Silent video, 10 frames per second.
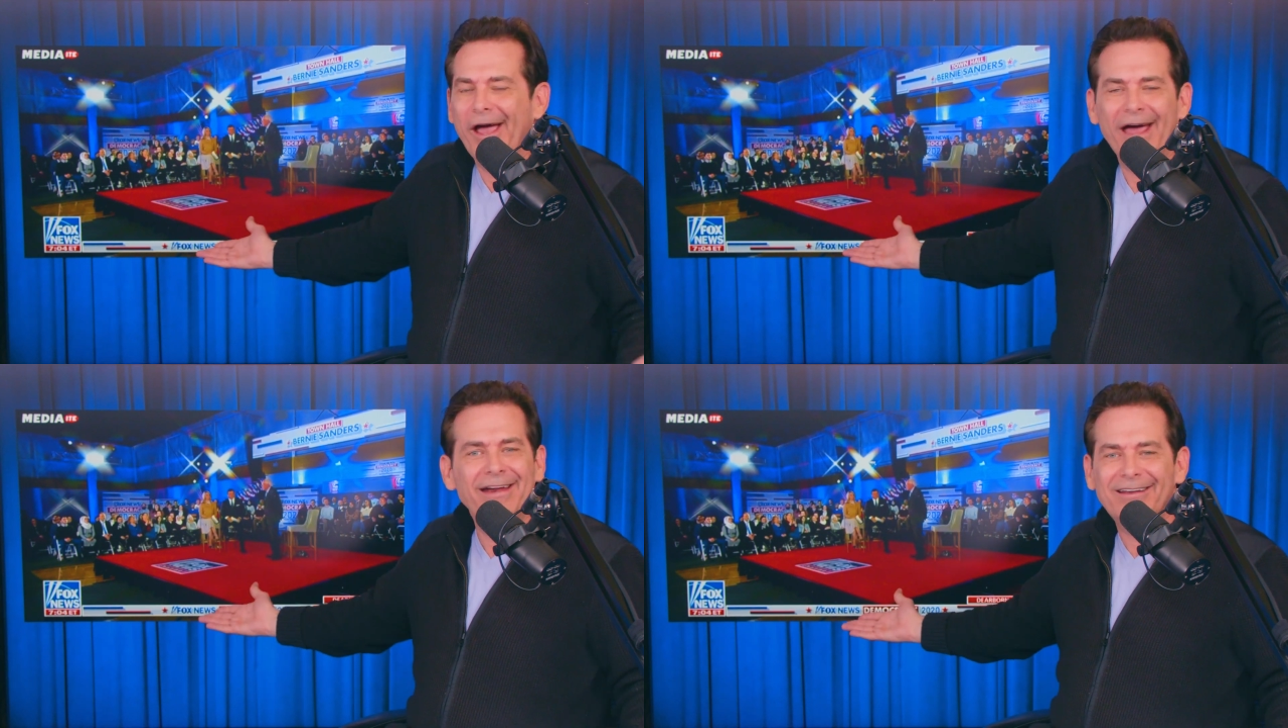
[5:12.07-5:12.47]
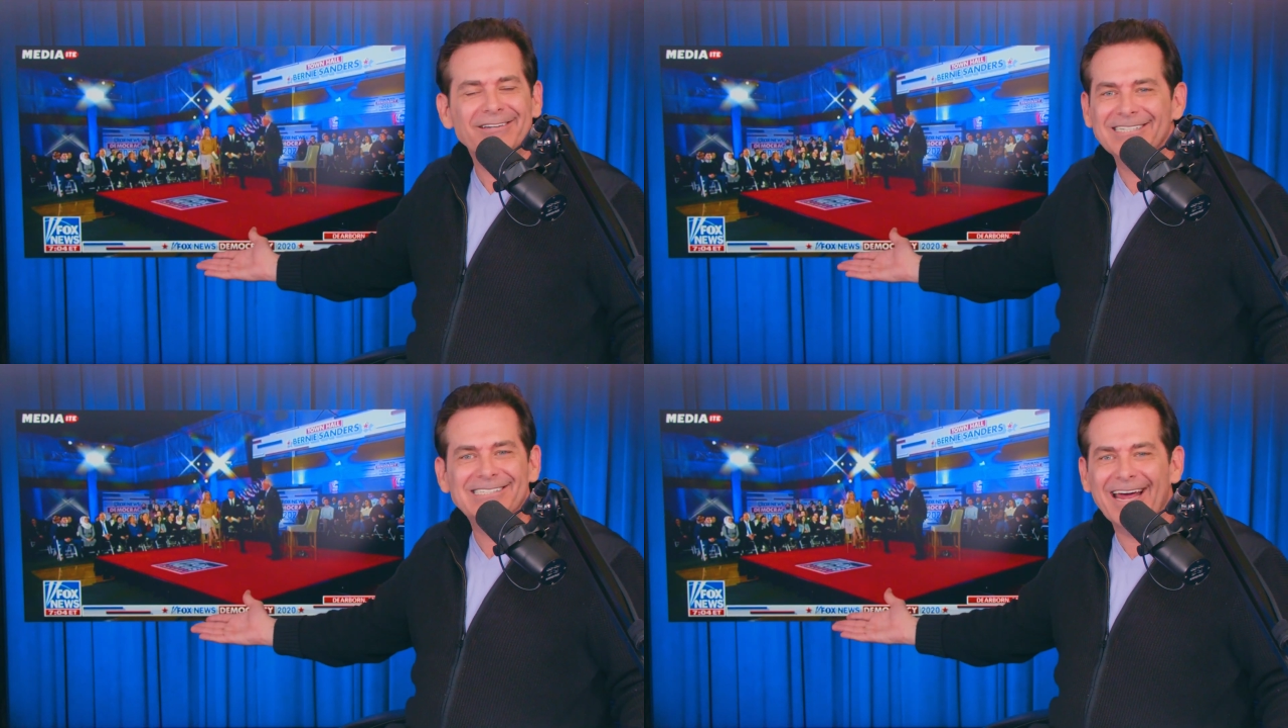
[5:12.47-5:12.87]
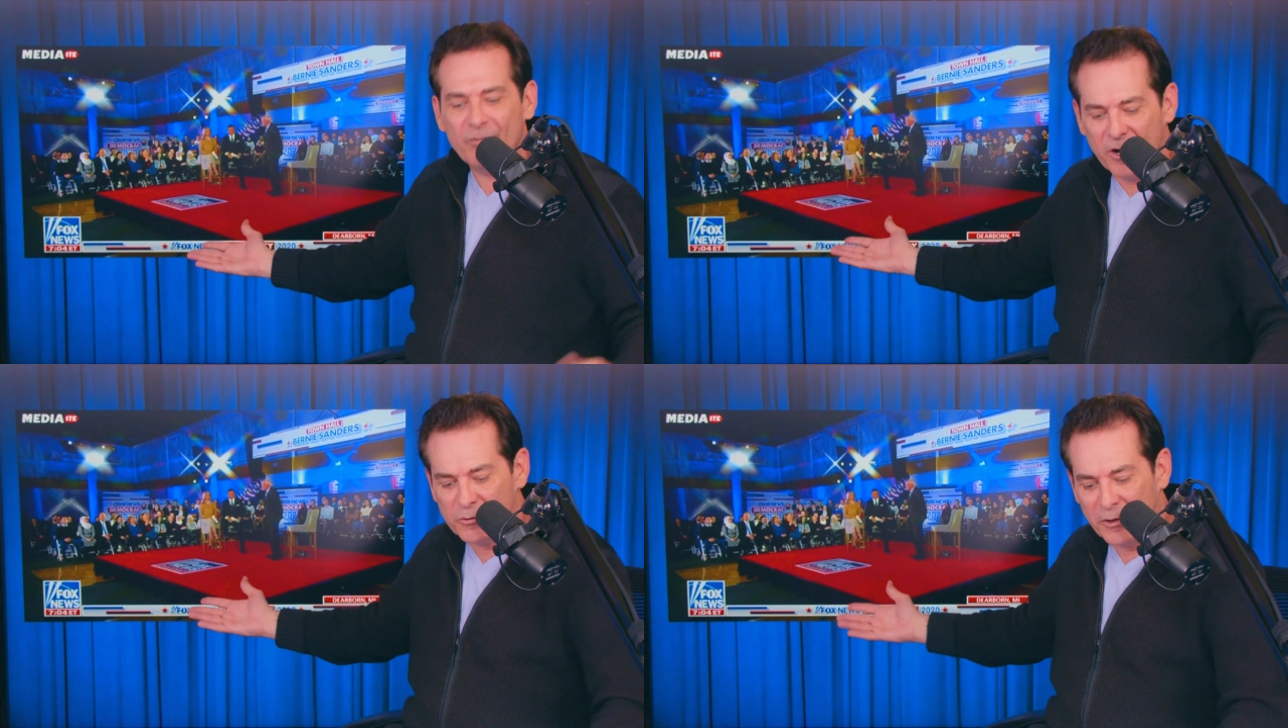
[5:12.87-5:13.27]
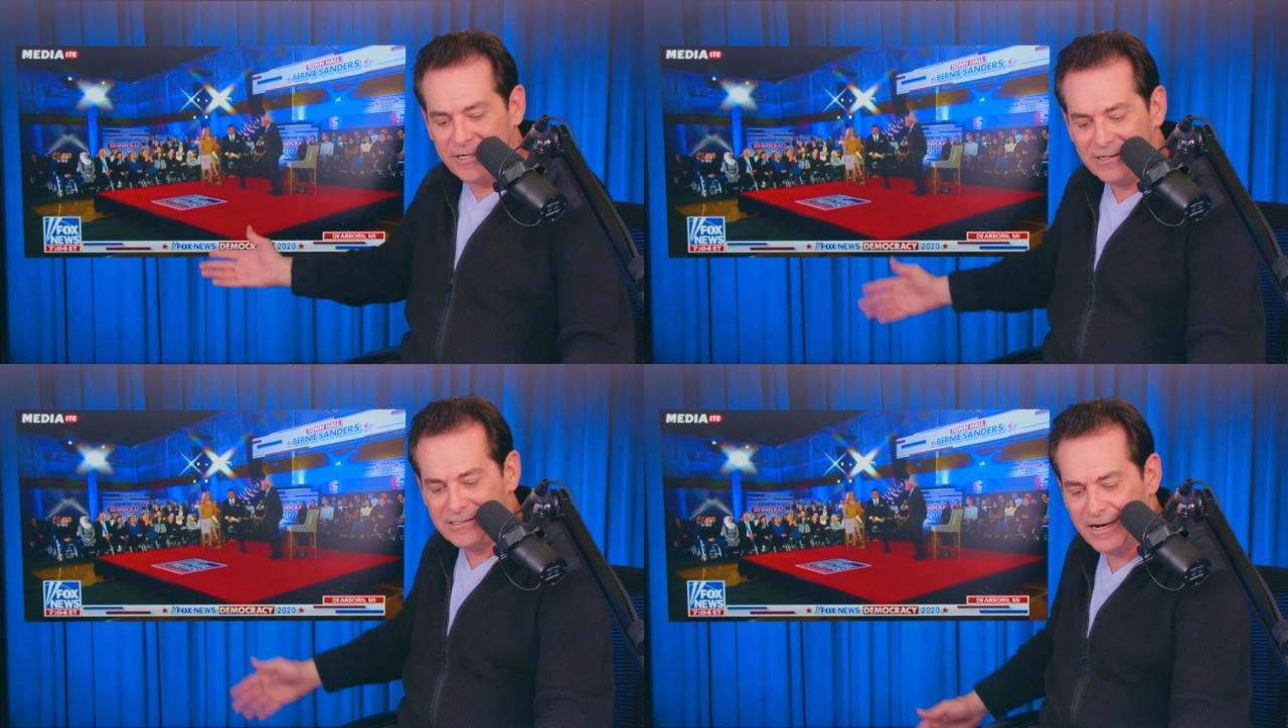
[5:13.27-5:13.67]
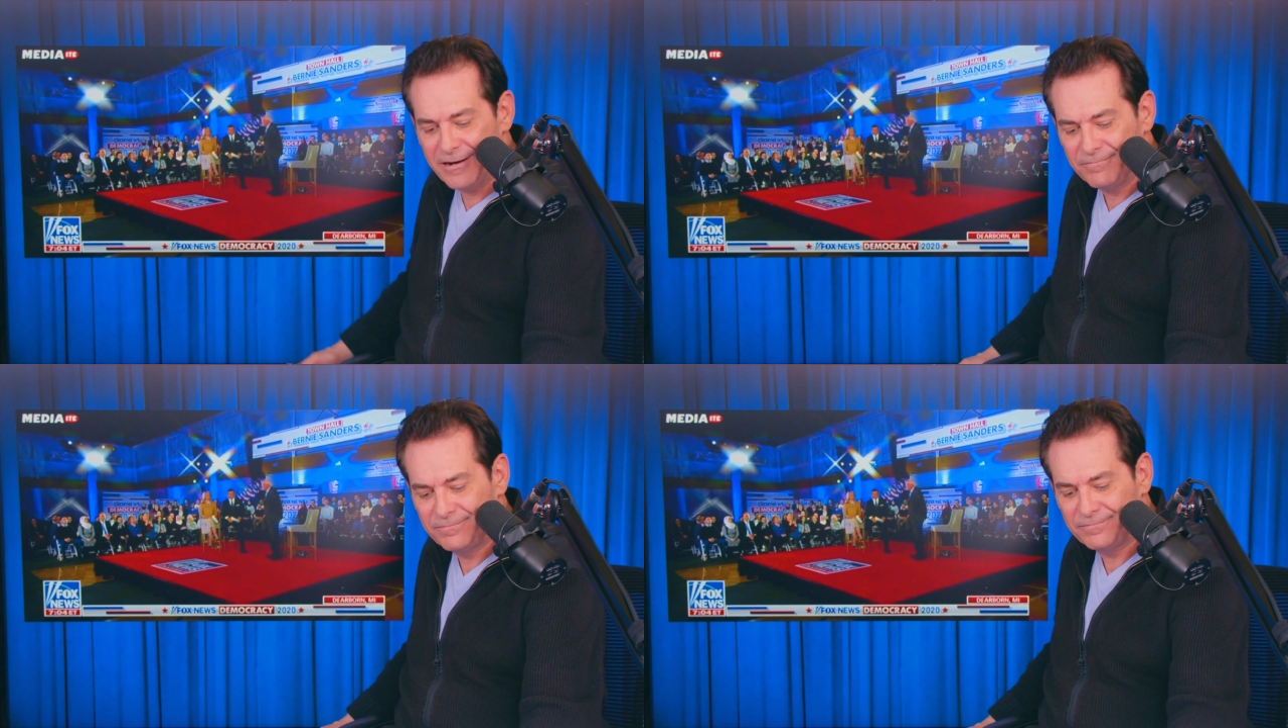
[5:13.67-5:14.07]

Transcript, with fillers: And he doesn't say it. Here's what he does say.